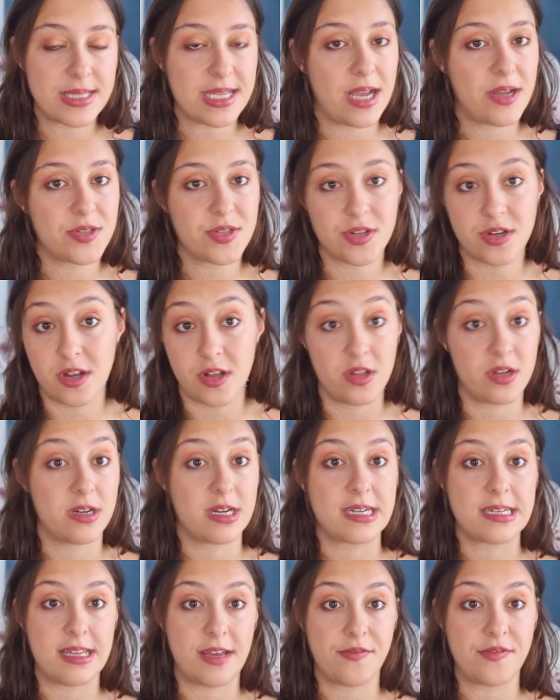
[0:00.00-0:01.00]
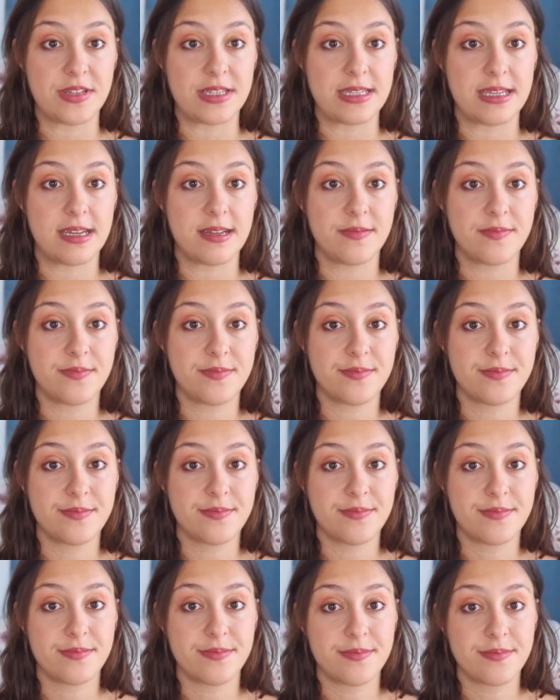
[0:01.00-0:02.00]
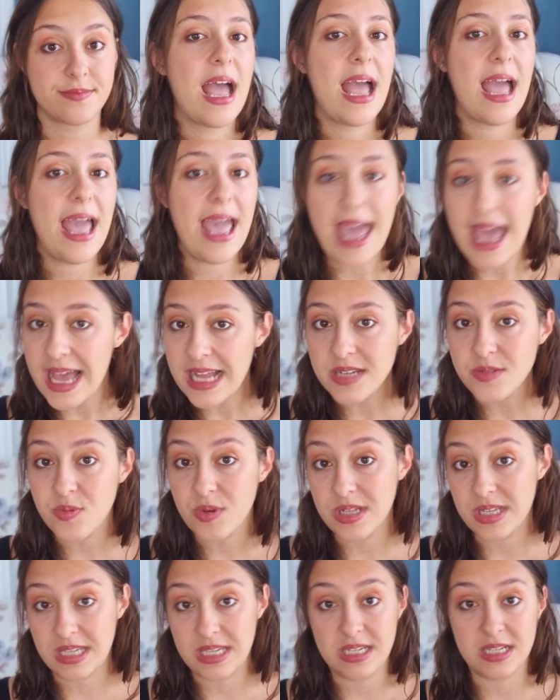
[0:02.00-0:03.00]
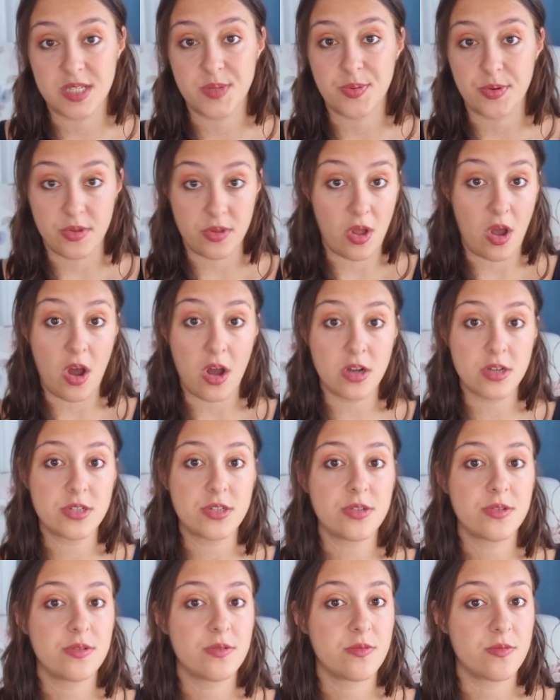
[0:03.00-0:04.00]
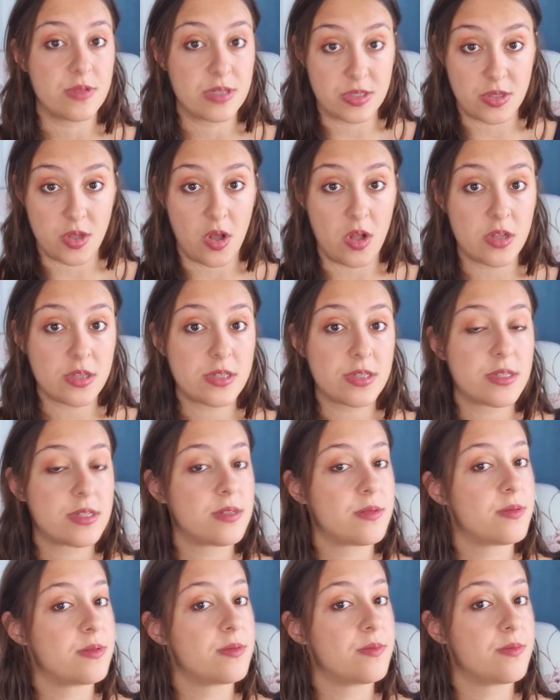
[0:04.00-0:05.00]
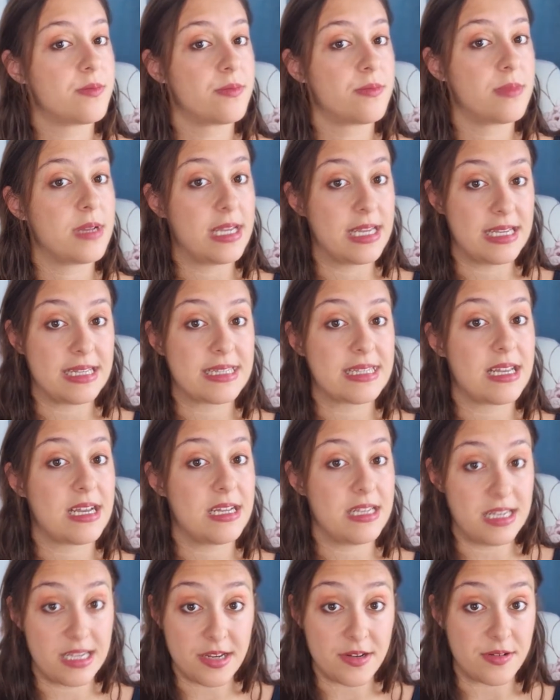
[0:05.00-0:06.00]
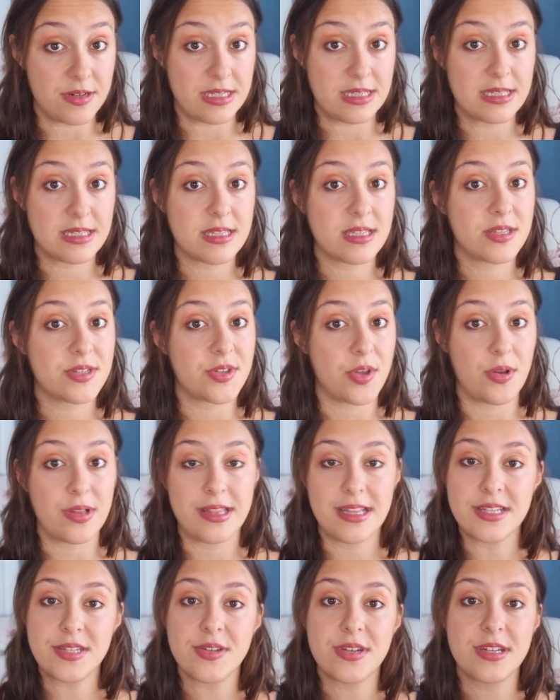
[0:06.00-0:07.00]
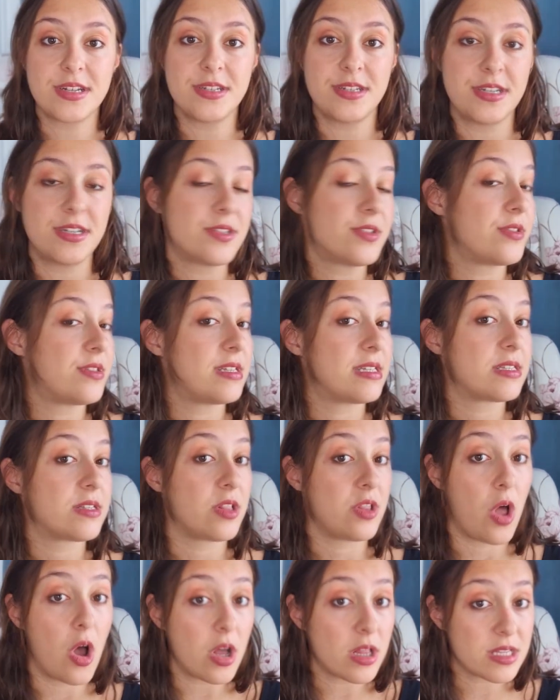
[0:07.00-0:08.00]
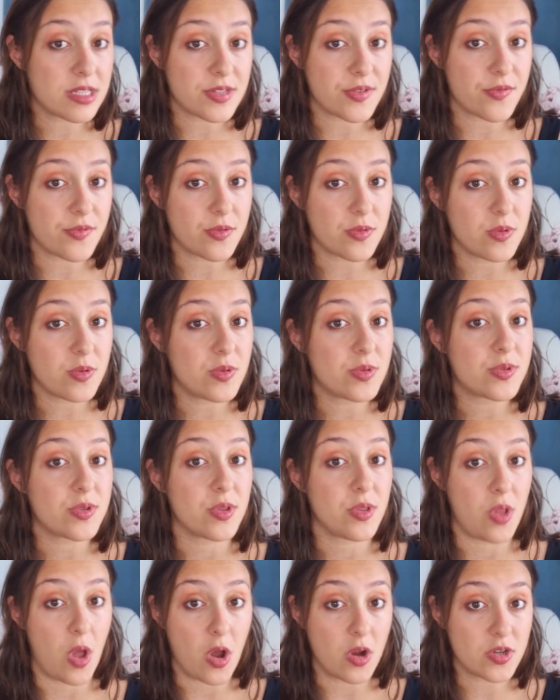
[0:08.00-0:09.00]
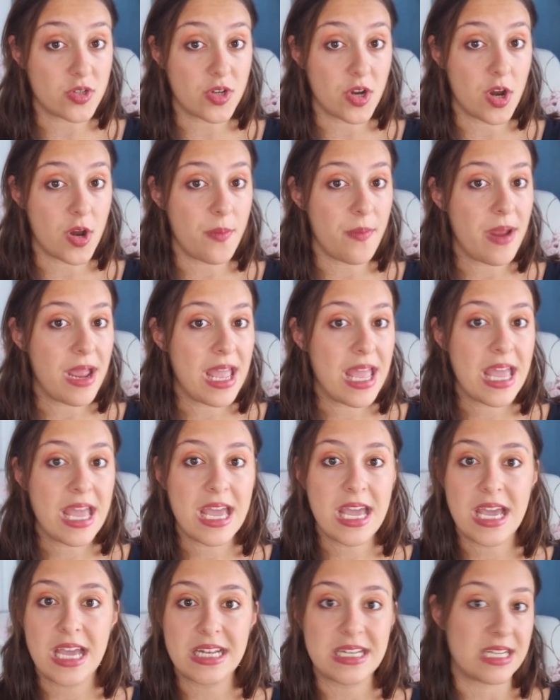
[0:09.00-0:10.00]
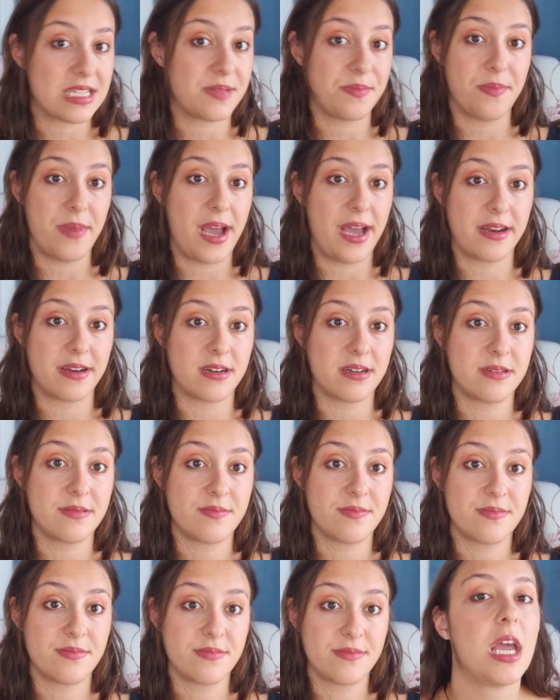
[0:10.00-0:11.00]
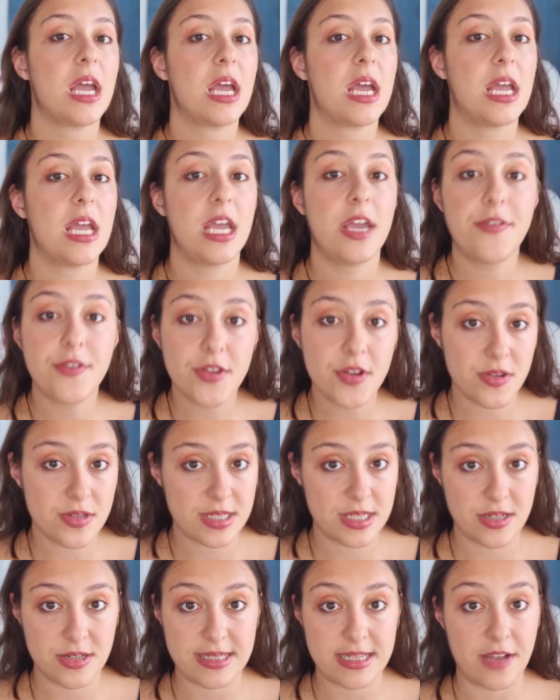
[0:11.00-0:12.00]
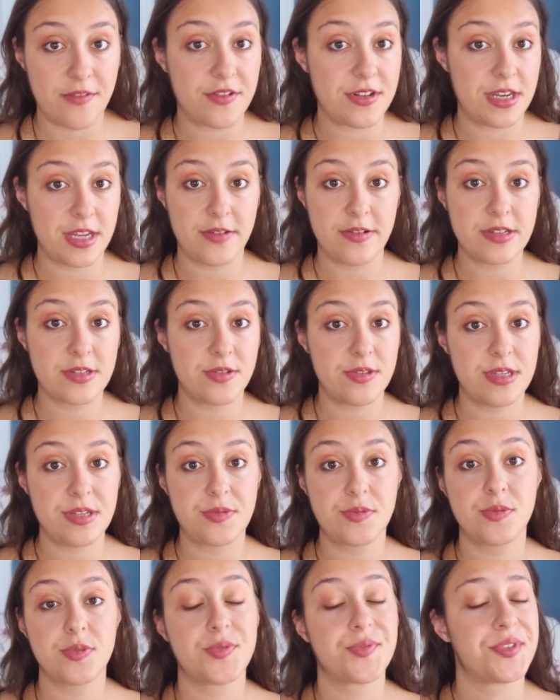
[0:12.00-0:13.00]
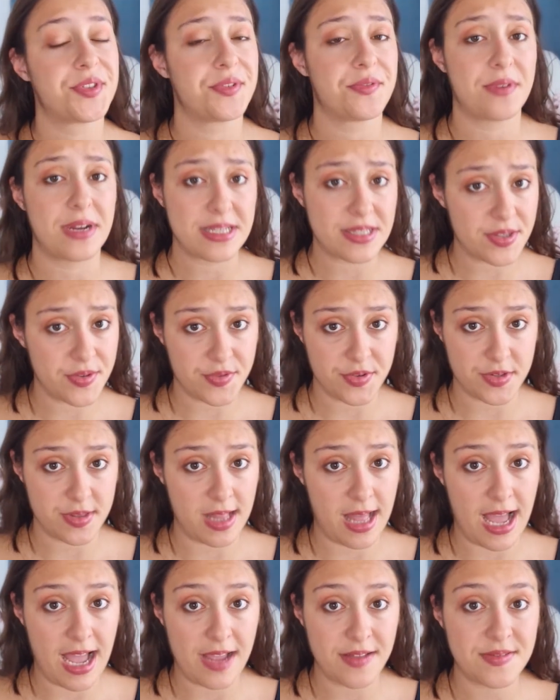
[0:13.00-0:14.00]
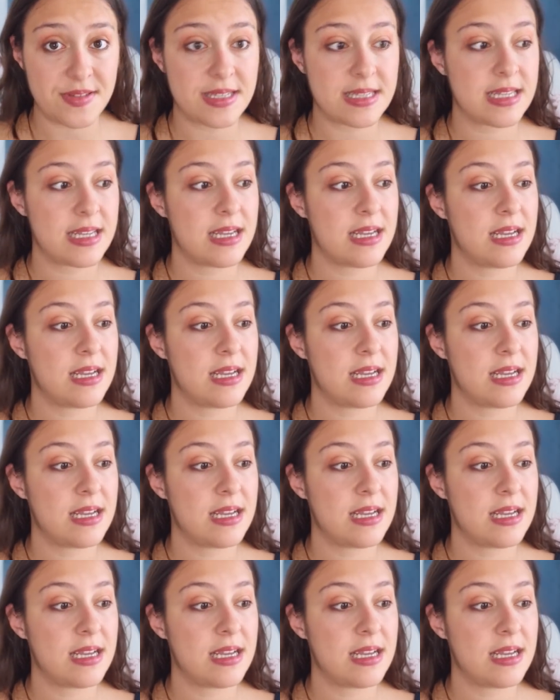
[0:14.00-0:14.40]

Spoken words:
down to your caloric deficit. And what yields prolonged results is adherence. So unless you can adhere to this long list of rules long term, it doesn't matter. If you don't see yourself adhering to these rules for the rest of your lives,